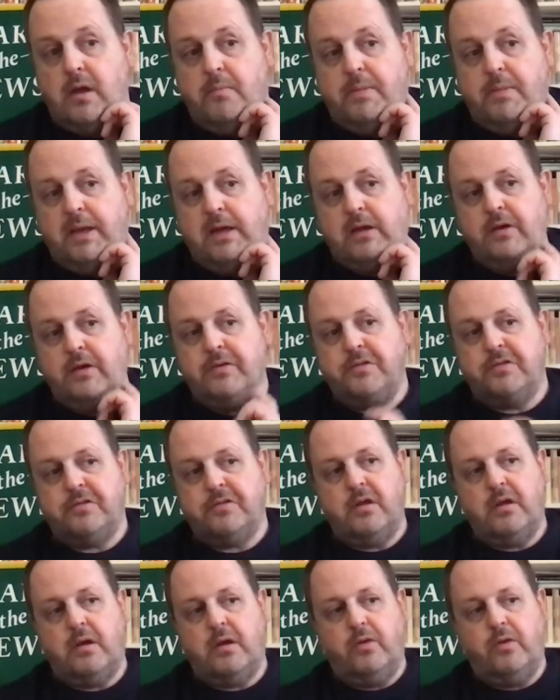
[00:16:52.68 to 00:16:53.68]
Because
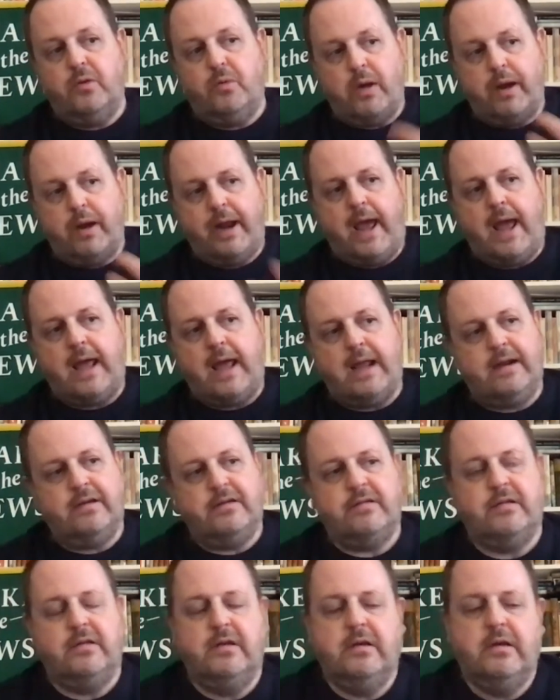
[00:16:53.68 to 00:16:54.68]
on the one hand,
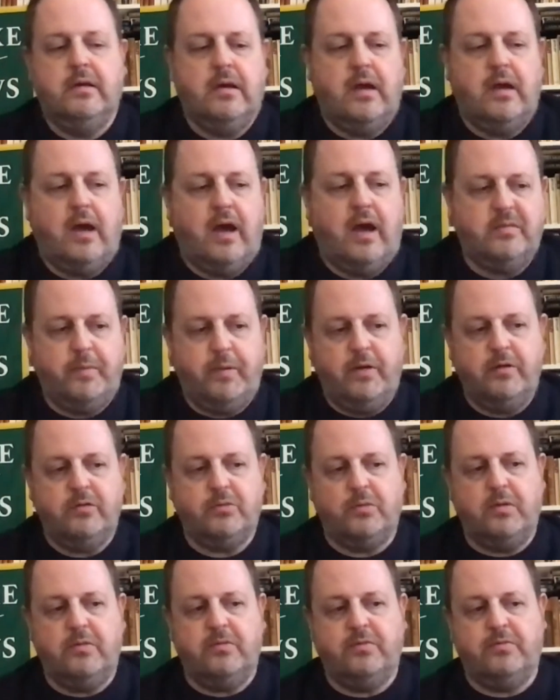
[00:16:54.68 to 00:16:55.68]
I suppose
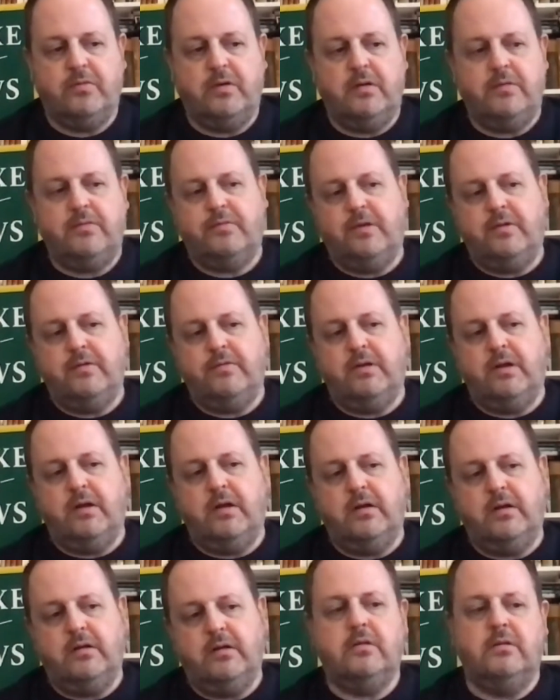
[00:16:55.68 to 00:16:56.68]
we've
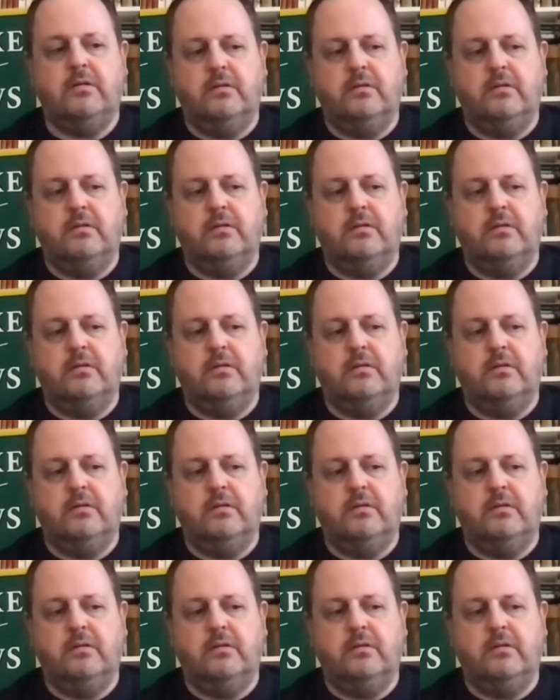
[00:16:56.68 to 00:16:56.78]
learned